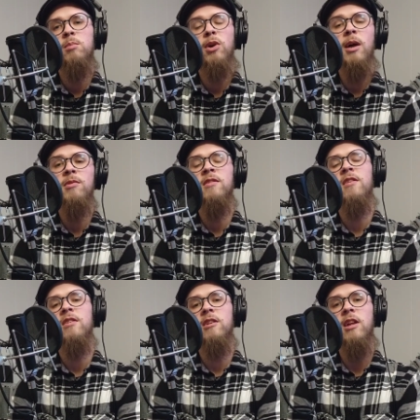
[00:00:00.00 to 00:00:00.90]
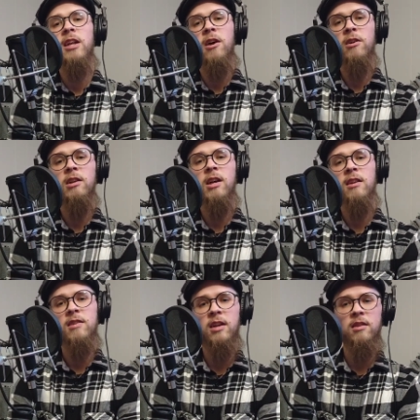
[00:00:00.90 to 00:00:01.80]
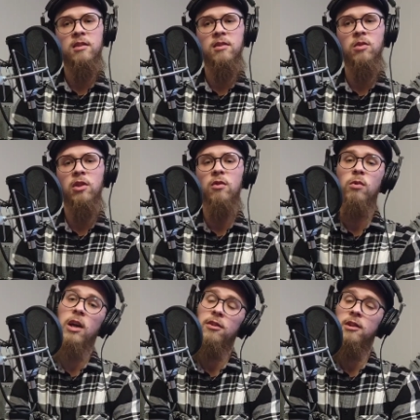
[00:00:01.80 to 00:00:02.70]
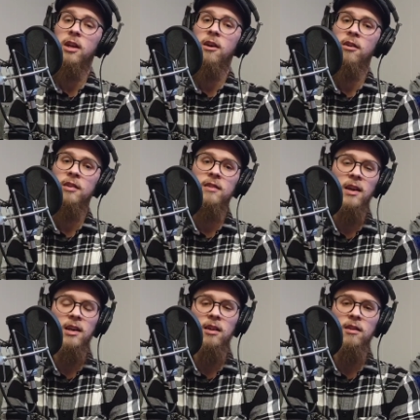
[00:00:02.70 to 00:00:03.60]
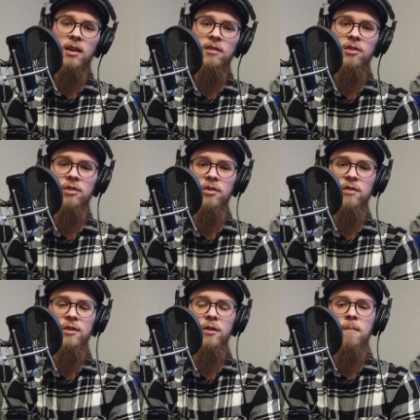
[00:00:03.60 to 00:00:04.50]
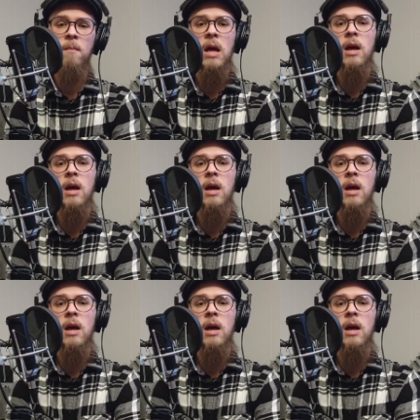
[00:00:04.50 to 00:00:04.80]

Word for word: Perhaps this isn't the lighthearted content or the rather lighthearted take on things you're used to,